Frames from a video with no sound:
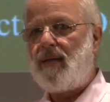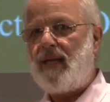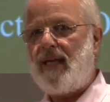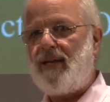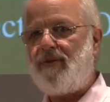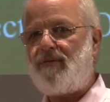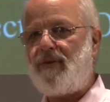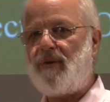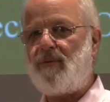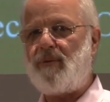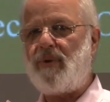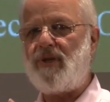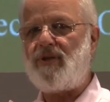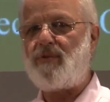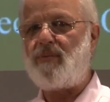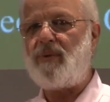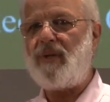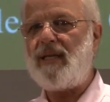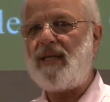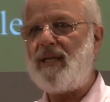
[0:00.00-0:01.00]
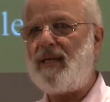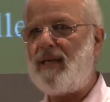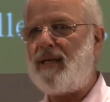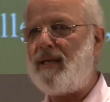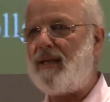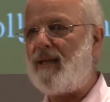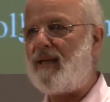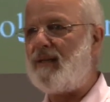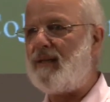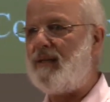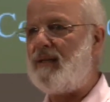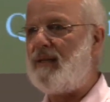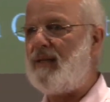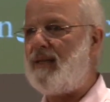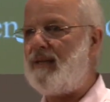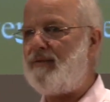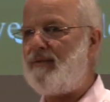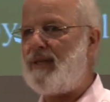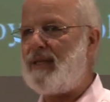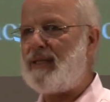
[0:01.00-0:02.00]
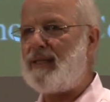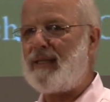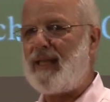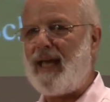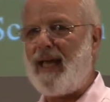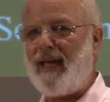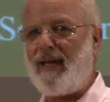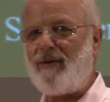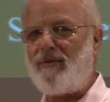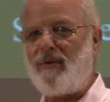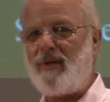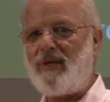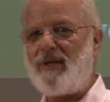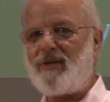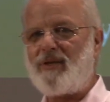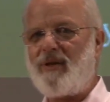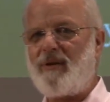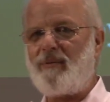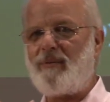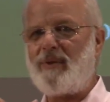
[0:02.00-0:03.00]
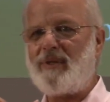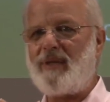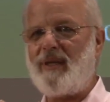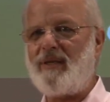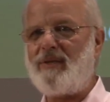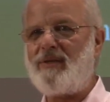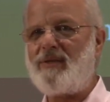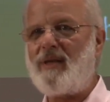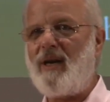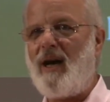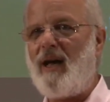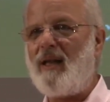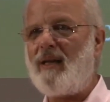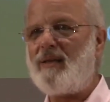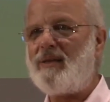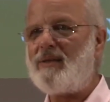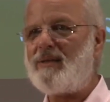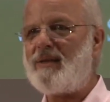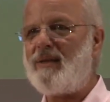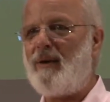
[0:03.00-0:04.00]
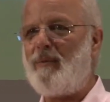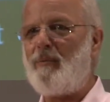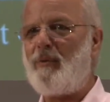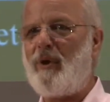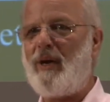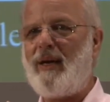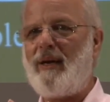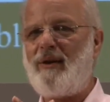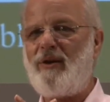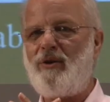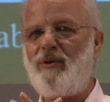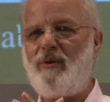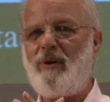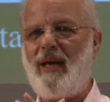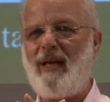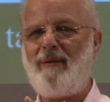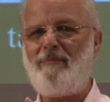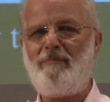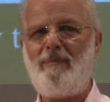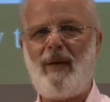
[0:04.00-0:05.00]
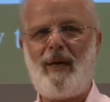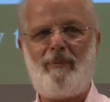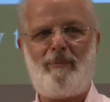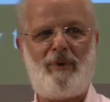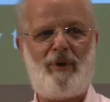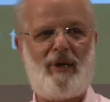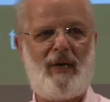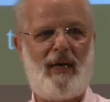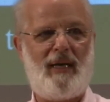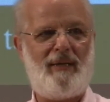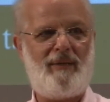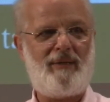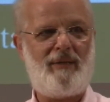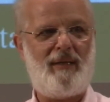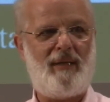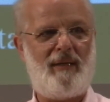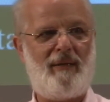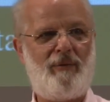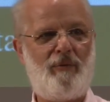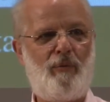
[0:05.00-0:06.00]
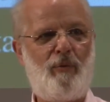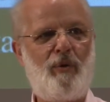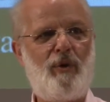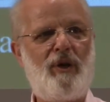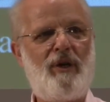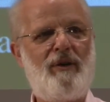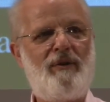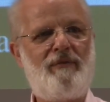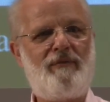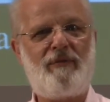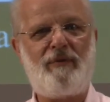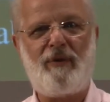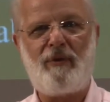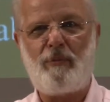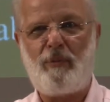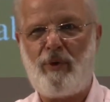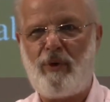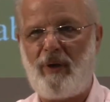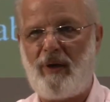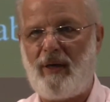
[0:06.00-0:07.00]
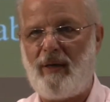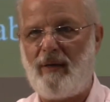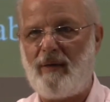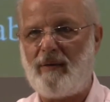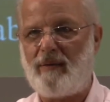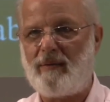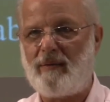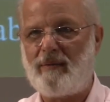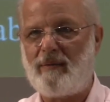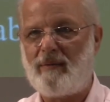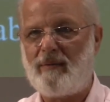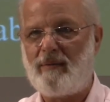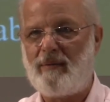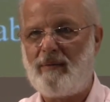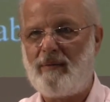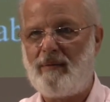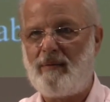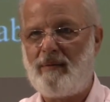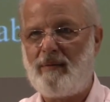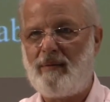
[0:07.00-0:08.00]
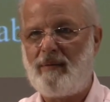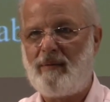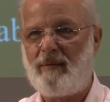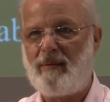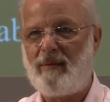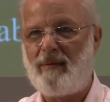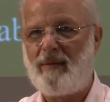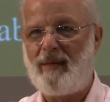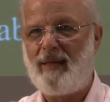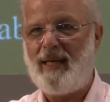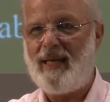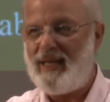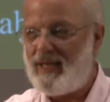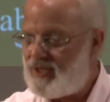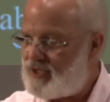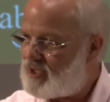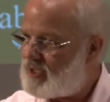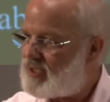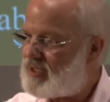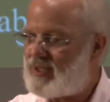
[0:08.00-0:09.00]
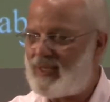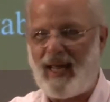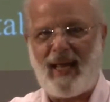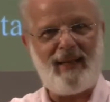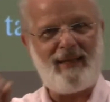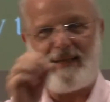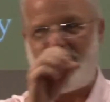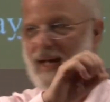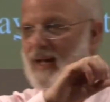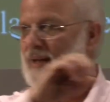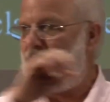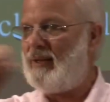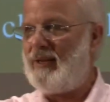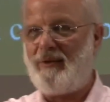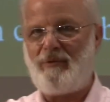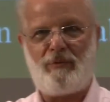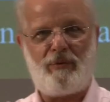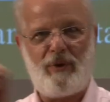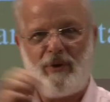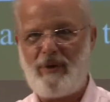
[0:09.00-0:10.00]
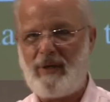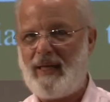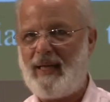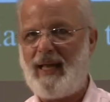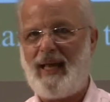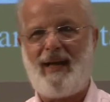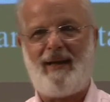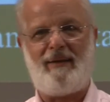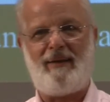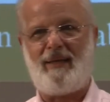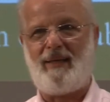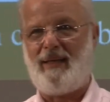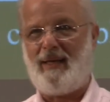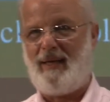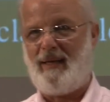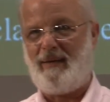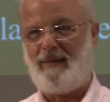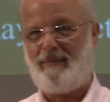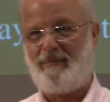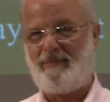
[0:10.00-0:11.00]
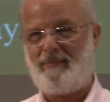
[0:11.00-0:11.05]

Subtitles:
if it was written in a living language, there was a scholar somewhere who had memorized it, word for word. He just sat down and wrote it out again.